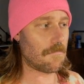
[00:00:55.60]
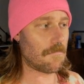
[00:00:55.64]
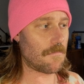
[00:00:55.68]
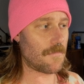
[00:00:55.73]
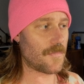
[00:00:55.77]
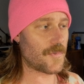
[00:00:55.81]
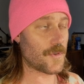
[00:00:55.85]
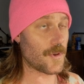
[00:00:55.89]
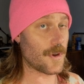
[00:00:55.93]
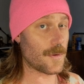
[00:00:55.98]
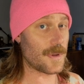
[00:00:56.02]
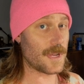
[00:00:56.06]

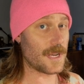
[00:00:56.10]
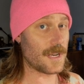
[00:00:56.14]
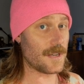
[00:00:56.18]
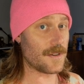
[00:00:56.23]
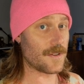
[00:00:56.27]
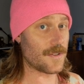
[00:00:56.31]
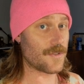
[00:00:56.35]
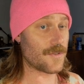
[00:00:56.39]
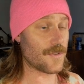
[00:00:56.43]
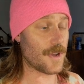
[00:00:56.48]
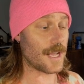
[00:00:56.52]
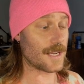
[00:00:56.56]
sorry, I'm getting
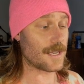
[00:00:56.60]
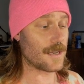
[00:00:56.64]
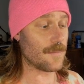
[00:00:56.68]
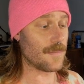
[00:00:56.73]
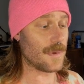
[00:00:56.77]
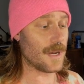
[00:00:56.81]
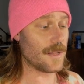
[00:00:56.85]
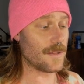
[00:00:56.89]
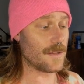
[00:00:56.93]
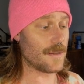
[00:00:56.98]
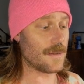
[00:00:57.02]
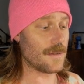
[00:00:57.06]
distracted
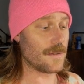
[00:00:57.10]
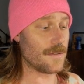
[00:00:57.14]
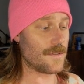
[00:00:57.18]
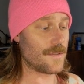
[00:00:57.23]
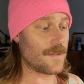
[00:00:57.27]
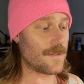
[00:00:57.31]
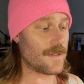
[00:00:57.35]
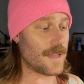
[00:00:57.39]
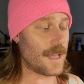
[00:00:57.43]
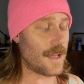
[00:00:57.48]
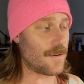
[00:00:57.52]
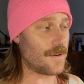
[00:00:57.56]
by the
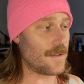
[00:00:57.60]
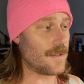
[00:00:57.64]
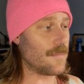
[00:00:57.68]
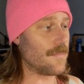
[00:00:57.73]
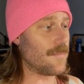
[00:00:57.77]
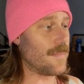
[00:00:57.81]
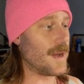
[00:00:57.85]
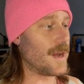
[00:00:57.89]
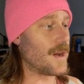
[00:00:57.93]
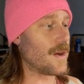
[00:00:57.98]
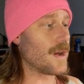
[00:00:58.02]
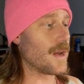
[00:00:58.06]
sound of the
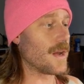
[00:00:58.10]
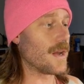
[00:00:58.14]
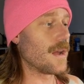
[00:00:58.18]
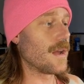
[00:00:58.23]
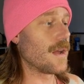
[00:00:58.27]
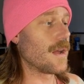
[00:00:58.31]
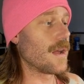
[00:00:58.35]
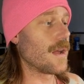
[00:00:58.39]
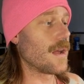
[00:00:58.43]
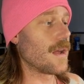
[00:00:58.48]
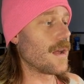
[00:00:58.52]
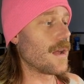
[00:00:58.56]
bearing.
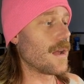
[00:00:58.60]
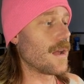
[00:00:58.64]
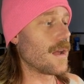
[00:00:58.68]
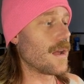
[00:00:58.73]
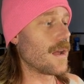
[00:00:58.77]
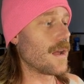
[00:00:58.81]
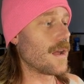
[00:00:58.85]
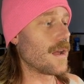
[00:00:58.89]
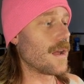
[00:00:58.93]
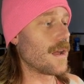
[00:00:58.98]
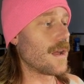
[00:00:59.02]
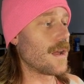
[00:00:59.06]

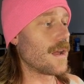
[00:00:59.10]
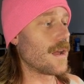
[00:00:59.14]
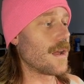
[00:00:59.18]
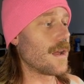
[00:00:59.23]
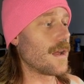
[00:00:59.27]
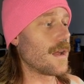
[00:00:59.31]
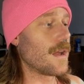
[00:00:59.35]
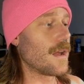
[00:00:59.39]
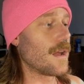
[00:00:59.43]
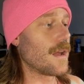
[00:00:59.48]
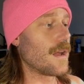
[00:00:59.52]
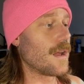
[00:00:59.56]

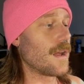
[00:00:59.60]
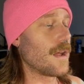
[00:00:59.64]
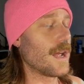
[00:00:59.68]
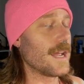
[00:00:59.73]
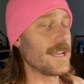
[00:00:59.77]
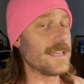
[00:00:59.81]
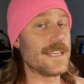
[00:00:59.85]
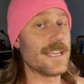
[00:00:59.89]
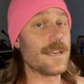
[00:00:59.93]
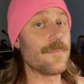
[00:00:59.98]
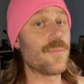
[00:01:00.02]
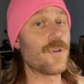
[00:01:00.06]
I
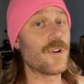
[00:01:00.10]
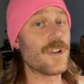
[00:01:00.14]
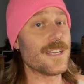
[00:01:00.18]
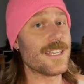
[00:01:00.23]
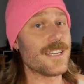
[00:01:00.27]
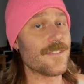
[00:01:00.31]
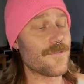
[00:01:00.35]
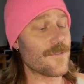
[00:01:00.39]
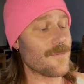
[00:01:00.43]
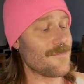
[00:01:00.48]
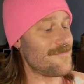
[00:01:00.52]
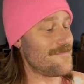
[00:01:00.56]
did put a
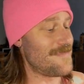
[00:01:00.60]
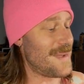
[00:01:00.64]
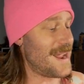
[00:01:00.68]
different